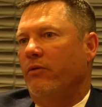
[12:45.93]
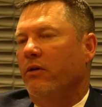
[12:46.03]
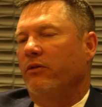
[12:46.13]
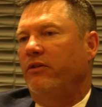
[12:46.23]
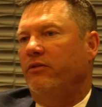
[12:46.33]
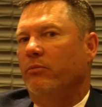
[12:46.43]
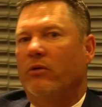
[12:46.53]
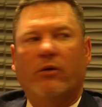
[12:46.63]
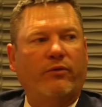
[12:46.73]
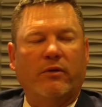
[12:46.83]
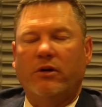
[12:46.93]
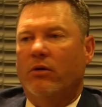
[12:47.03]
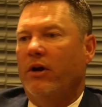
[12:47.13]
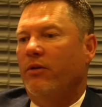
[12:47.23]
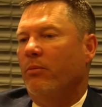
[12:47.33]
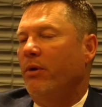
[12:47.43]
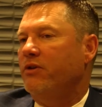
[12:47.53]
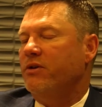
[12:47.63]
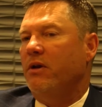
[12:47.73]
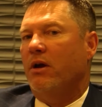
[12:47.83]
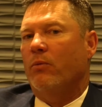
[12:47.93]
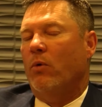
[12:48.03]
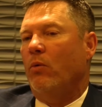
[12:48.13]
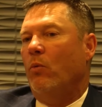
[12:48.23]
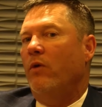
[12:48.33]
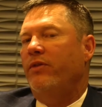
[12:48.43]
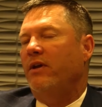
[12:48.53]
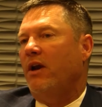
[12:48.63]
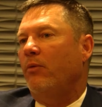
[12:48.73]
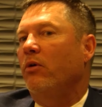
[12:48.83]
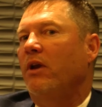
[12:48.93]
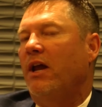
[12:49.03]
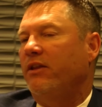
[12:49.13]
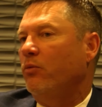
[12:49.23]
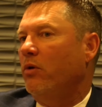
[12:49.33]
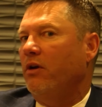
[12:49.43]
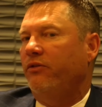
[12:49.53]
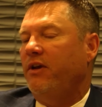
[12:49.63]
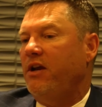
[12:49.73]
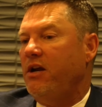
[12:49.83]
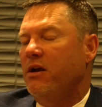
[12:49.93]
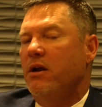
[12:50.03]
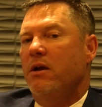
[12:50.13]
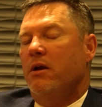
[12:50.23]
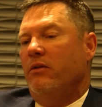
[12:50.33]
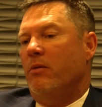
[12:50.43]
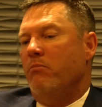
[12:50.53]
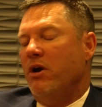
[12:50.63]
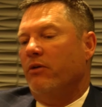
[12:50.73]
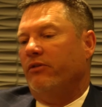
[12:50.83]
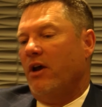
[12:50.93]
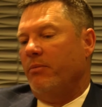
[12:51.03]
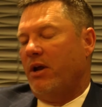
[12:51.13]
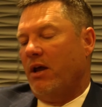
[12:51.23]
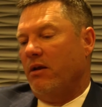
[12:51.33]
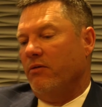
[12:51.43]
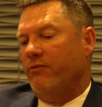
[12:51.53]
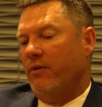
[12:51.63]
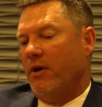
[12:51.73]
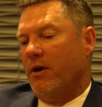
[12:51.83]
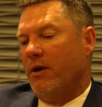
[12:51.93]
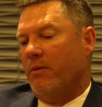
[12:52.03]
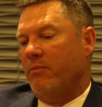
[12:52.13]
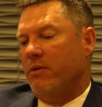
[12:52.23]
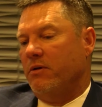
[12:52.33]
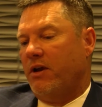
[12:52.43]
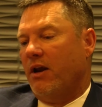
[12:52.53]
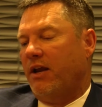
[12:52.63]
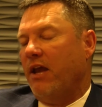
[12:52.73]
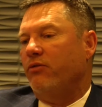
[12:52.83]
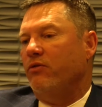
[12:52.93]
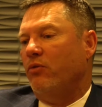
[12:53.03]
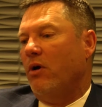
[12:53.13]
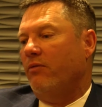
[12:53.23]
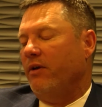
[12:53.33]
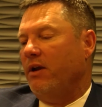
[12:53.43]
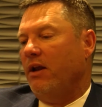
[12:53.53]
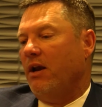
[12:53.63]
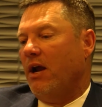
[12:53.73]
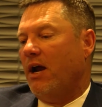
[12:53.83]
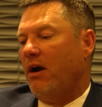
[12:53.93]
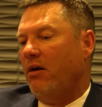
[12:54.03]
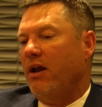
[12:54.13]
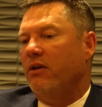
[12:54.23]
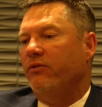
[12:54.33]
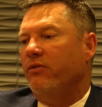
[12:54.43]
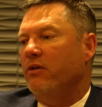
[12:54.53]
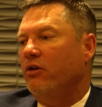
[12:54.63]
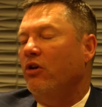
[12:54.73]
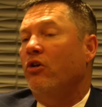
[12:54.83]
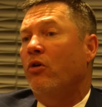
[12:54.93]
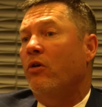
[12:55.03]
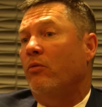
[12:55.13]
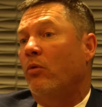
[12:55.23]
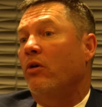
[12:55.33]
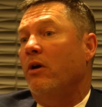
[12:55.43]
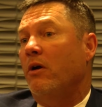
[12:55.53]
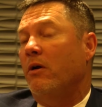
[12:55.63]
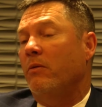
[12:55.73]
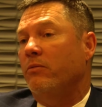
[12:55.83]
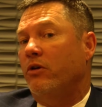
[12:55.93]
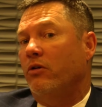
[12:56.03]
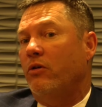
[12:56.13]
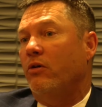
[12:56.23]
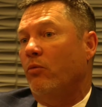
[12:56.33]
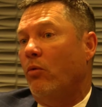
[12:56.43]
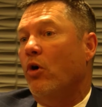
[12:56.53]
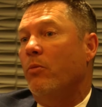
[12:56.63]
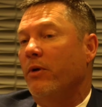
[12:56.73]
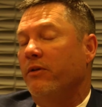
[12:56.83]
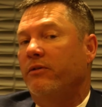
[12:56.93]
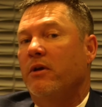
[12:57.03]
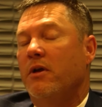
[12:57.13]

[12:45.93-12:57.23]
They're going to see some growth in their budget. One thing that I really like that we're going to see that mirrors up kind of K through 12 and higher ed is the concurrent enrollment